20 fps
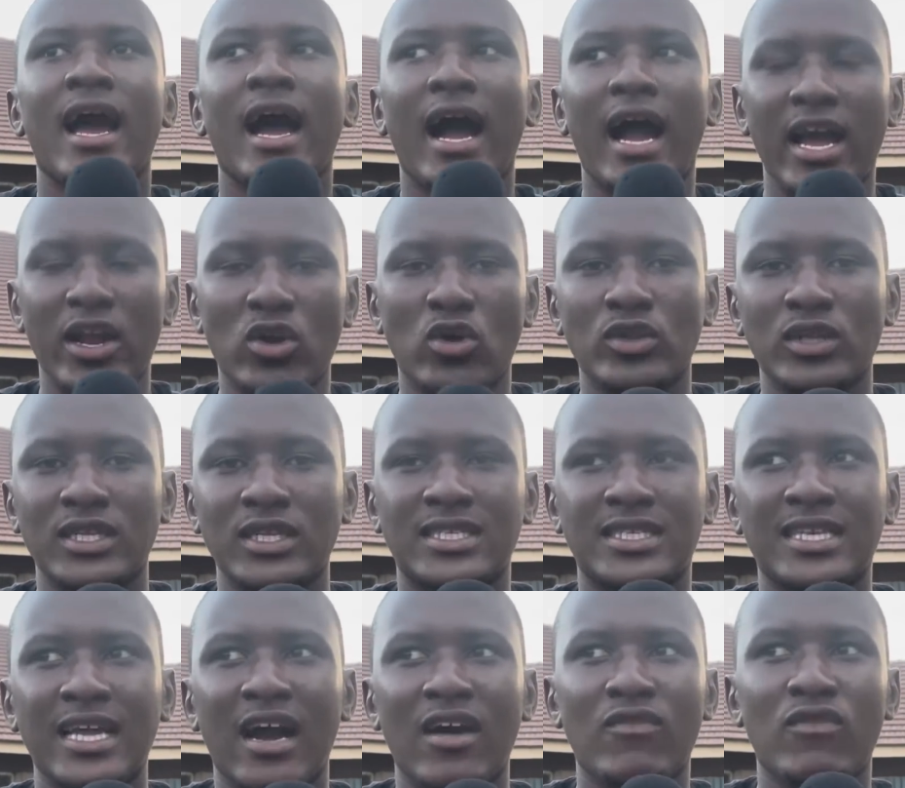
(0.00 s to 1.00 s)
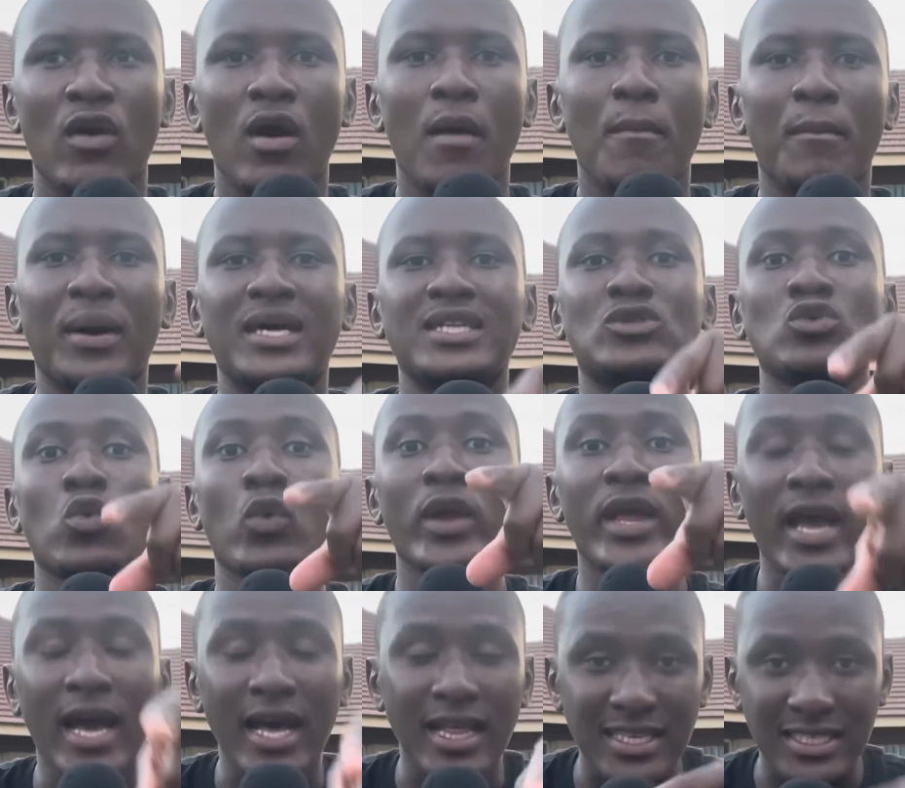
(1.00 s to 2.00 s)
I know that stuff. But
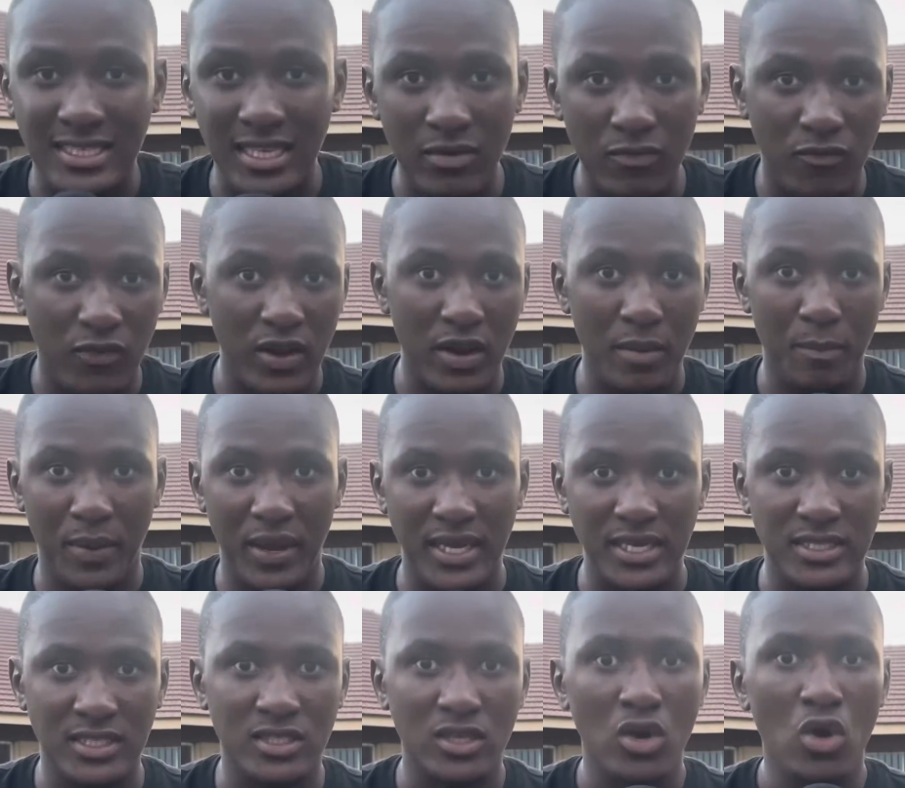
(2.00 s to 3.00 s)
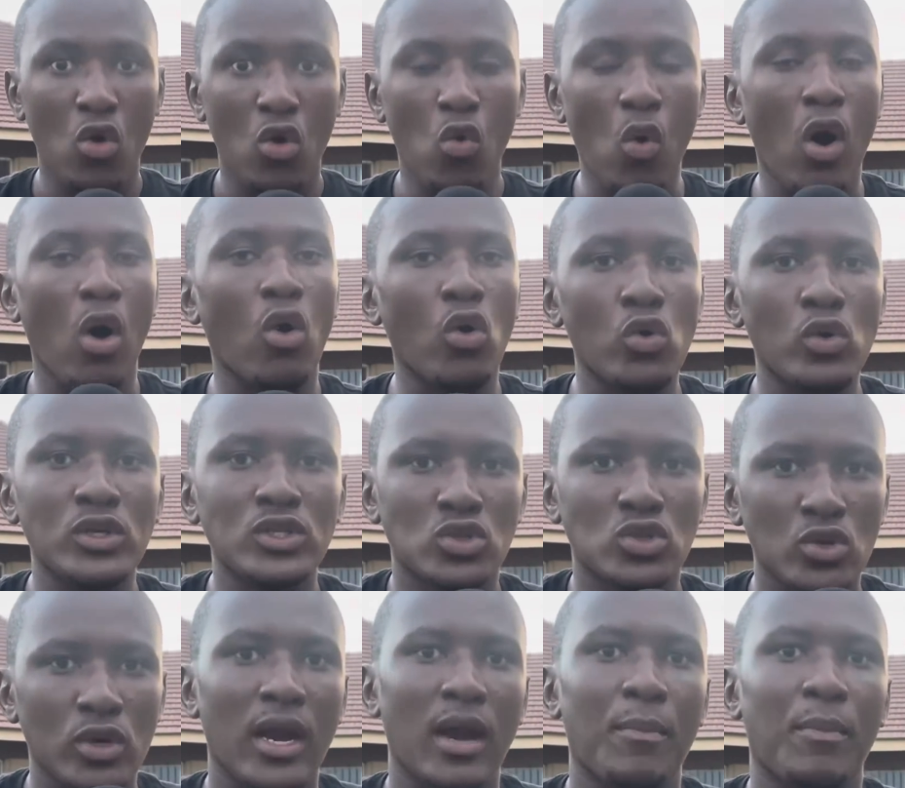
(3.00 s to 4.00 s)
we are the same fan base who are always
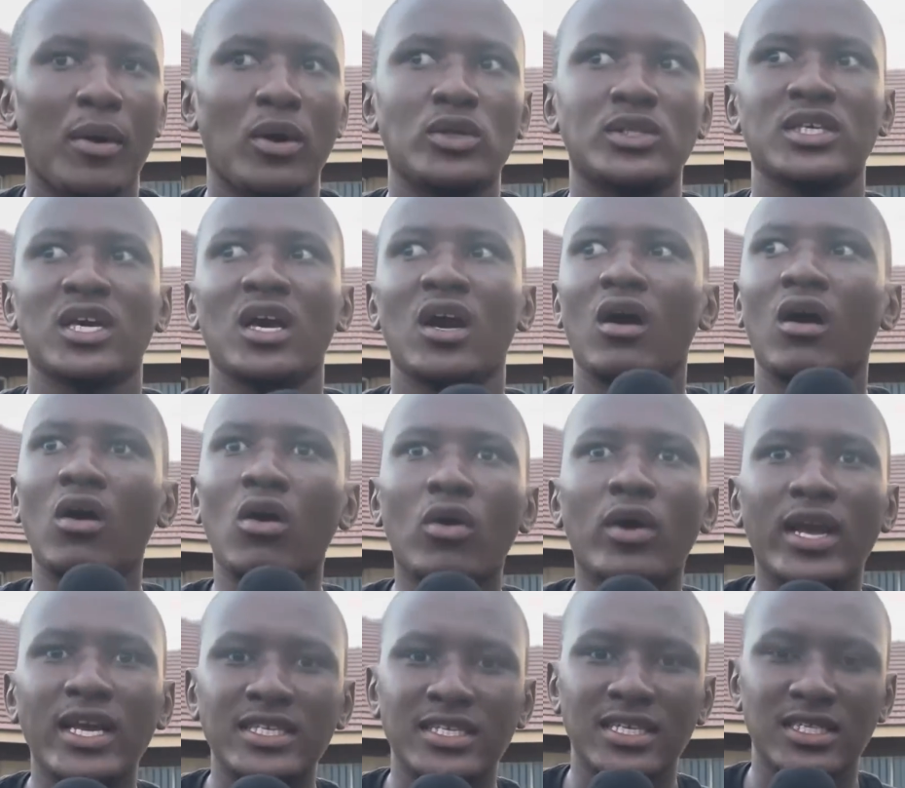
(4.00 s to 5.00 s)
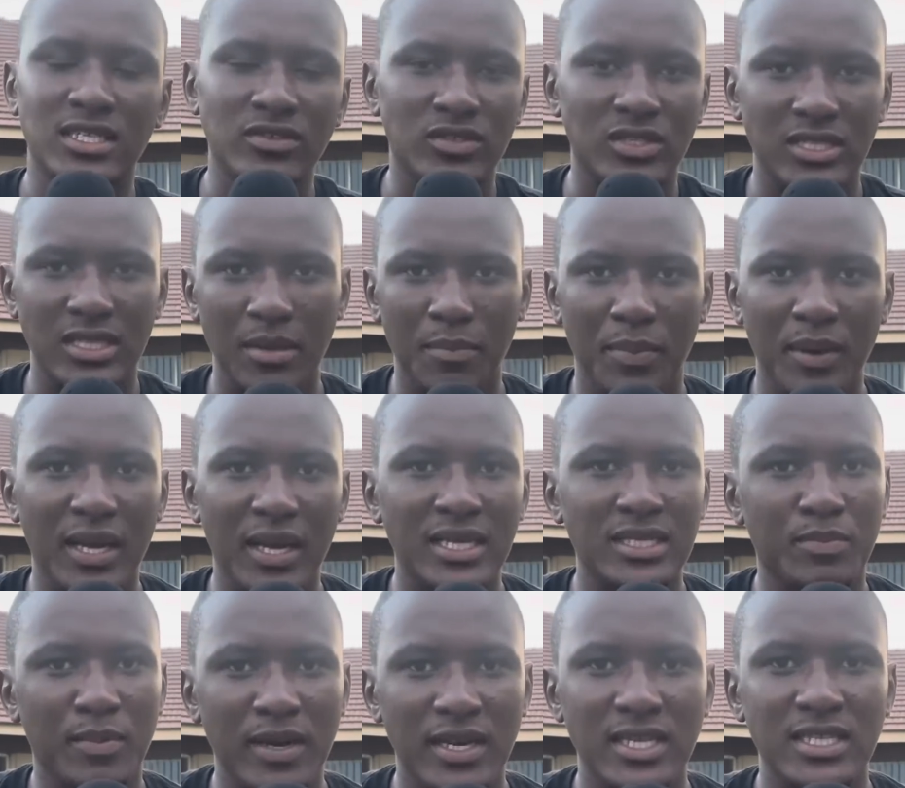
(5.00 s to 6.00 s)
talking about, oh, Kaizer Chiefs is the
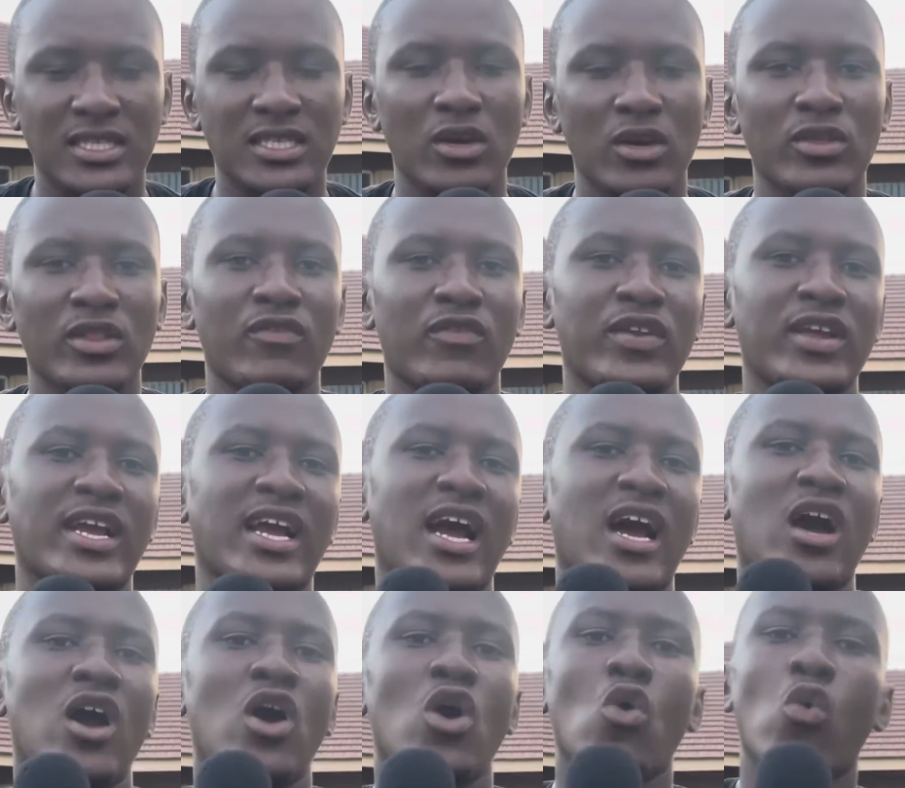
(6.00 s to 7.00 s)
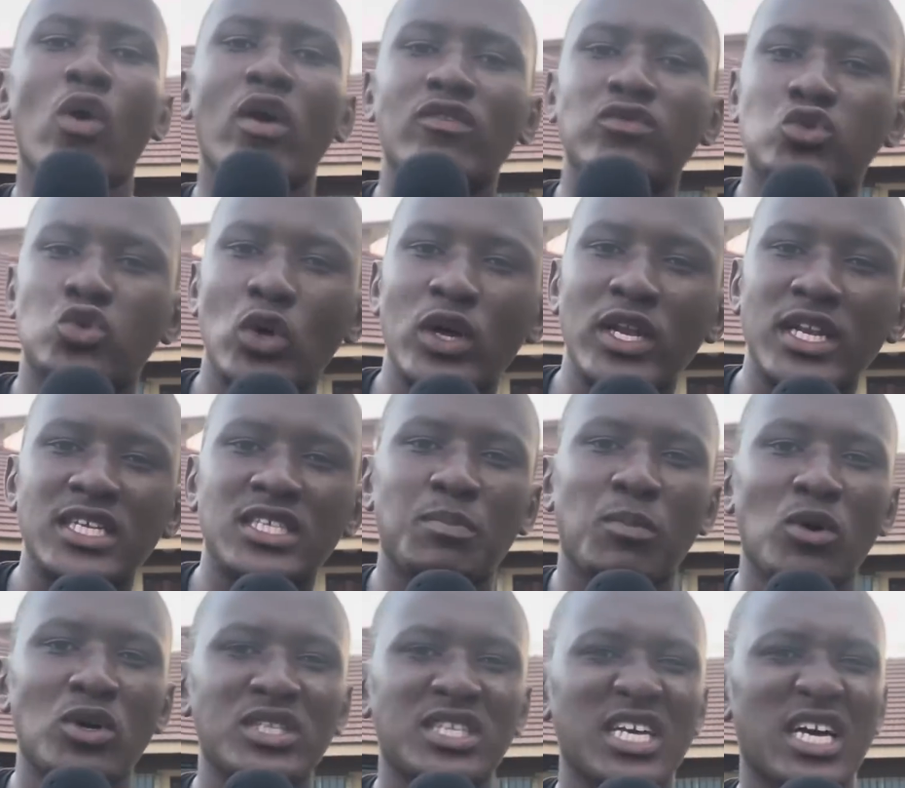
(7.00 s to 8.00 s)
biggest brand in South Africa. We have 20
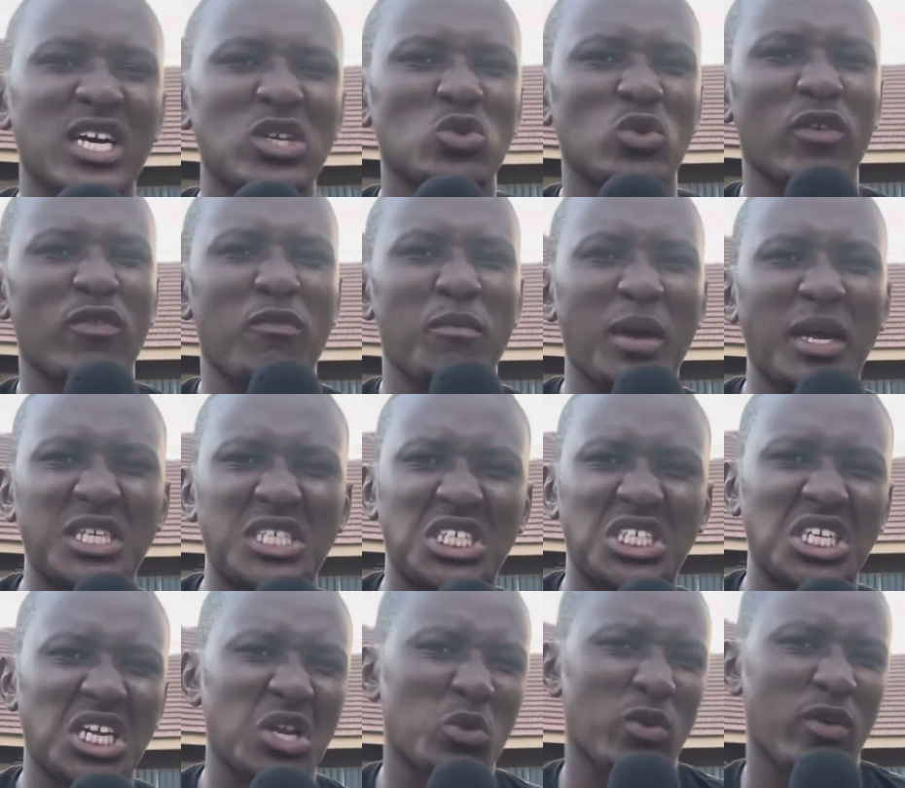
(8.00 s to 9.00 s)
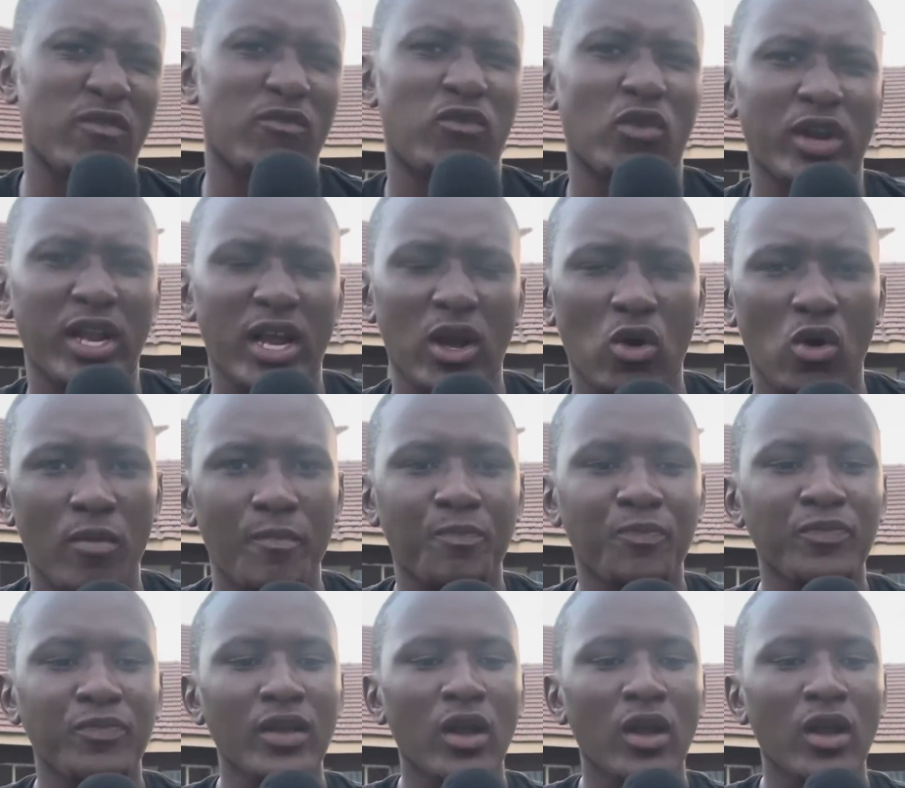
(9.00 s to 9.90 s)
sponsors. We have MedShield. We have Vodacom.